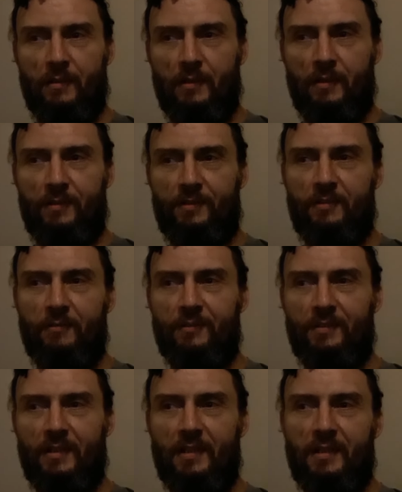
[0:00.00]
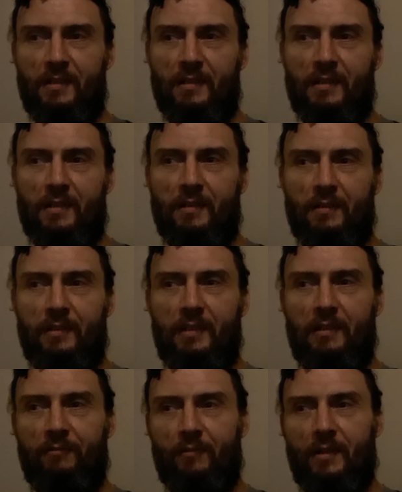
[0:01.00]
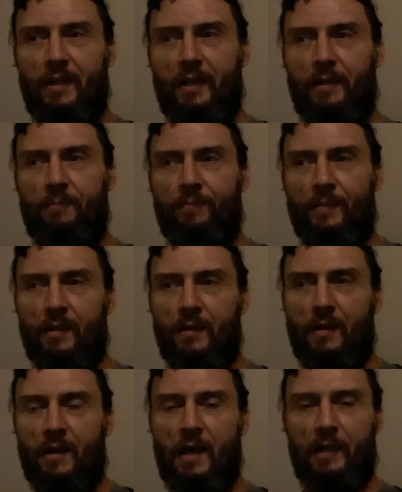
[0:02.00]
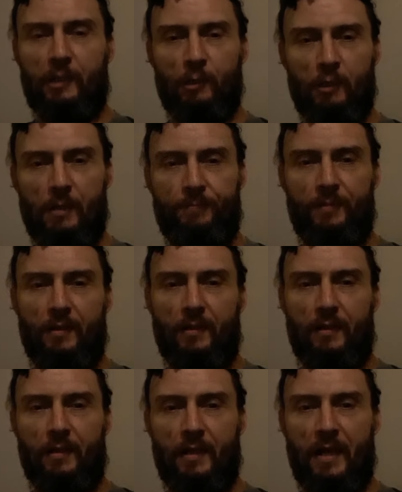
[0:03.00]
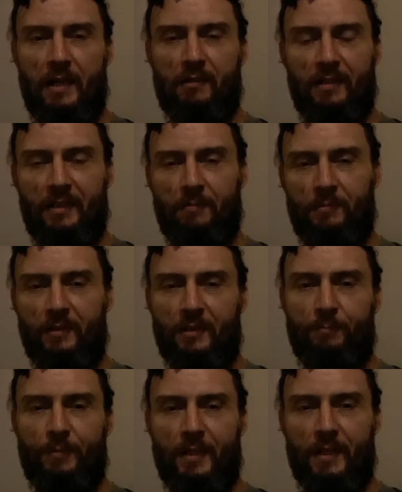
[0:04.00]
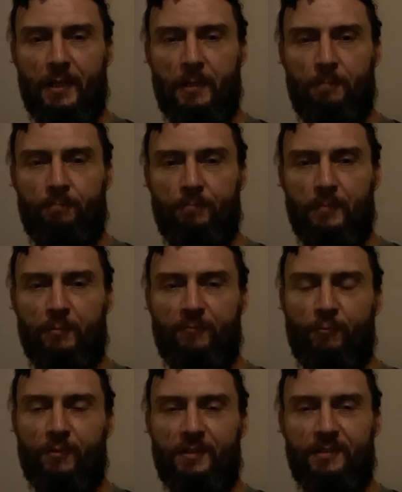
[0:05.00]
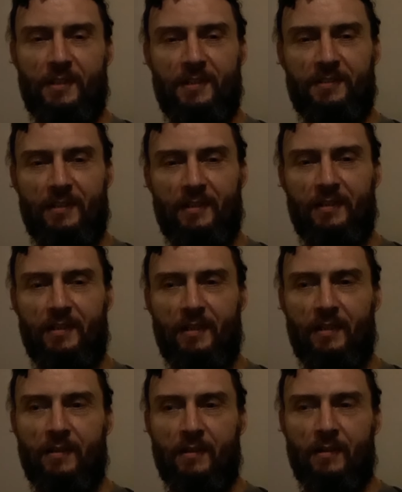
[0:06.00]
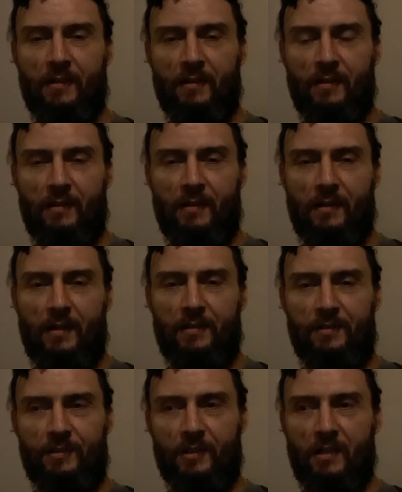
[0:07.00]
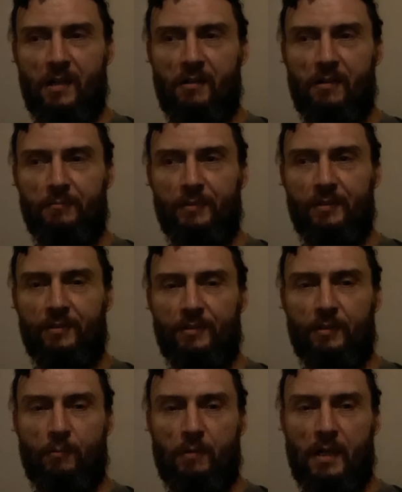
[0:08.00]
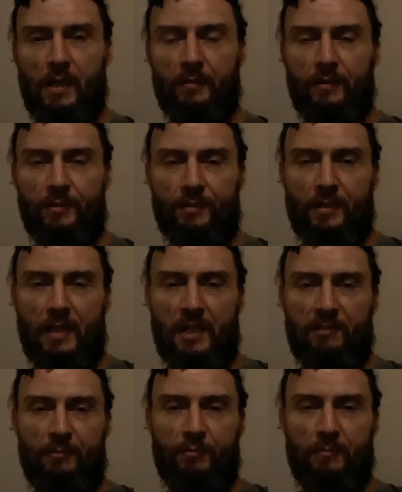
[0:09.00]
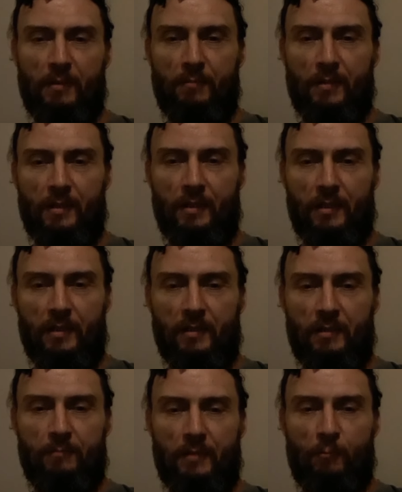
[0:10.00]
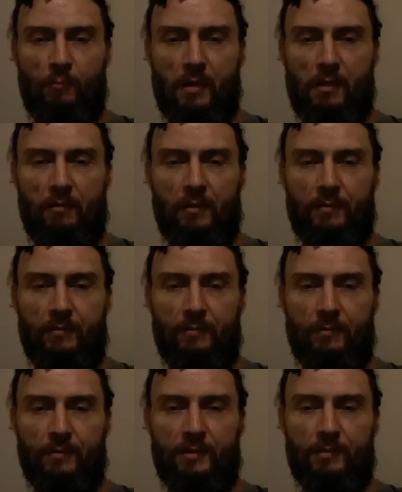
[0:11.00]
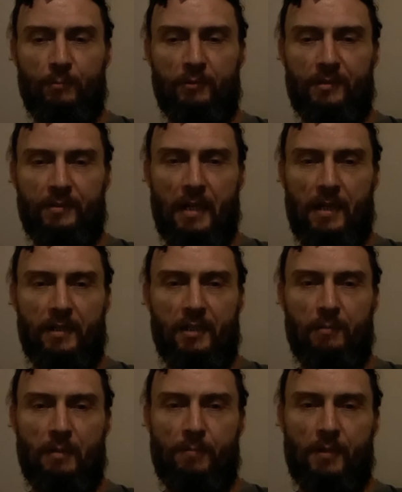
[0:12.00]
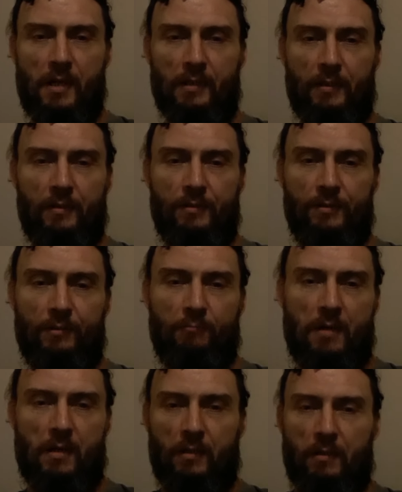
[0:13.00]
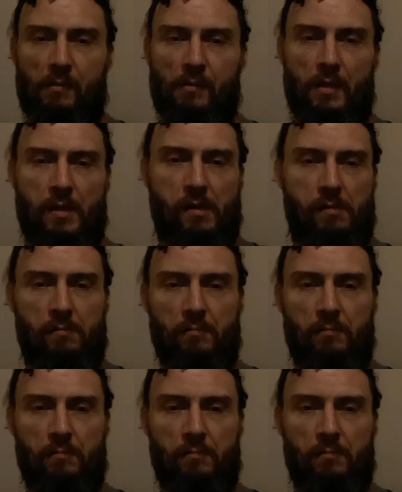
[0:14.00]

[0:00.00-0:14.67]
And as soon as they leave, right, I go up there and act like I'm gonna pay. Before he says anything, I just calmly, just quietly, just casually put my money in my wallet and slide it into my pocket and just walk on out.